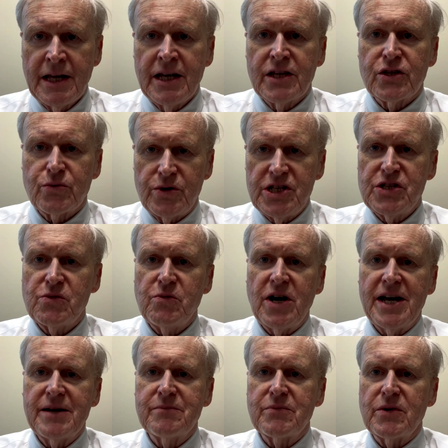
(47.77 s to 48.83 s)
The reason
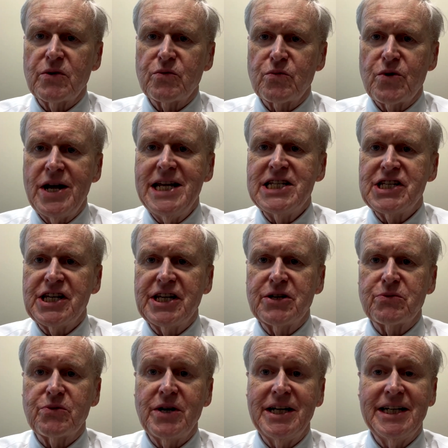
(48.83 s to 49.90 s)
why I'm raising
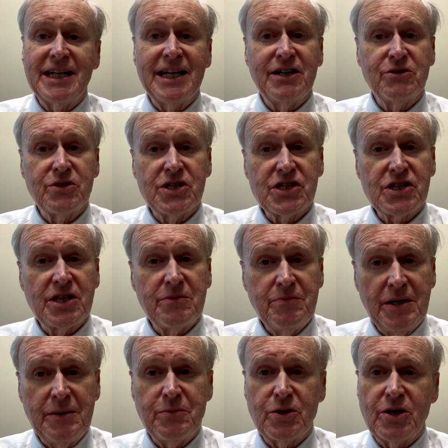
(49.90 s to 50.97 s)
it right now is that
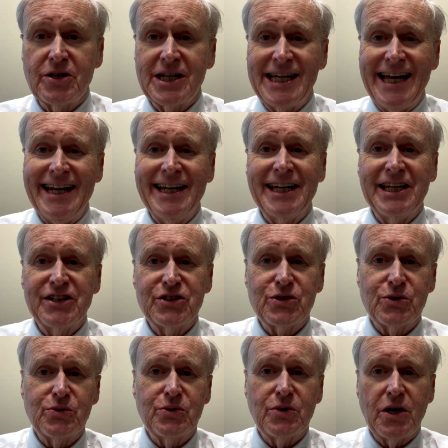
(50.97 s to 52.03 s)
people are getting
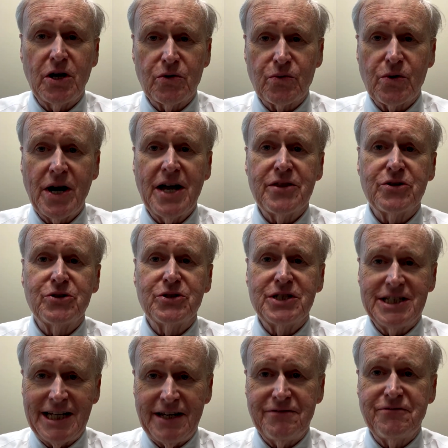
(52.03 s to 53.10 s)
into a rather
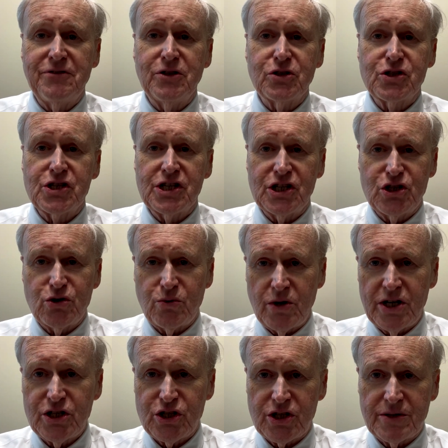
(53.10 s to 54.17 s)
debtful
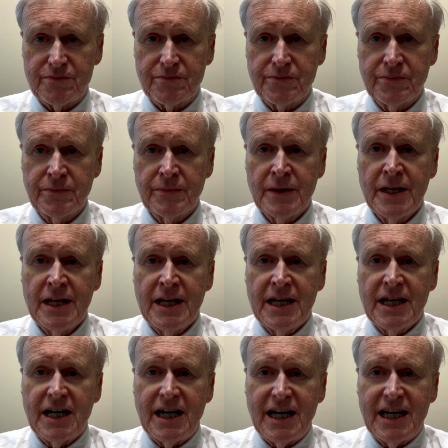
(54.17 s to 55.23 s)
situation.
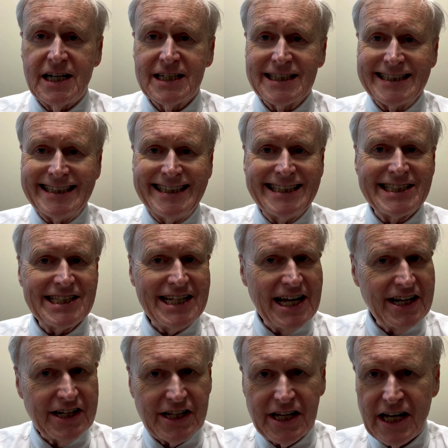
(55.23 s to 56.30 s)
It's
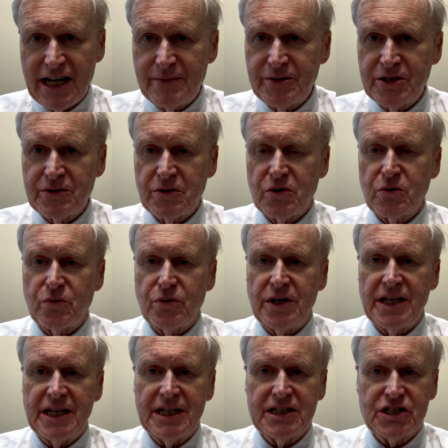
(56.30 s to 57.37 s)
not uncommon.
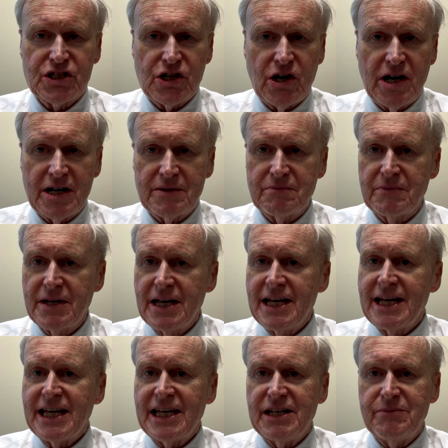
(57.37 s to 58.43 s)
We saw it
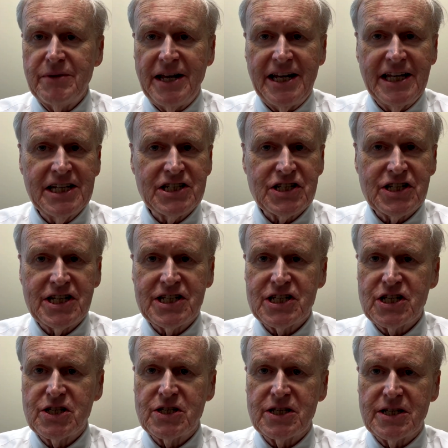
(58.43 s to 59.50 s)
in many
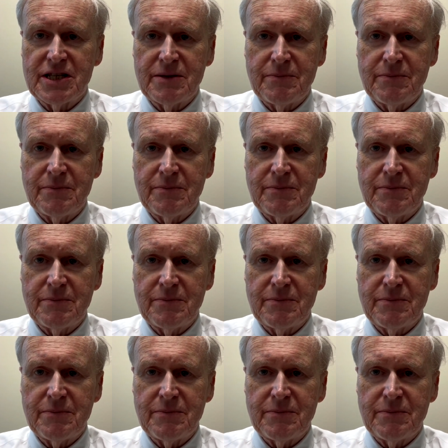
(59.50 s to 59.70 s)
instances in the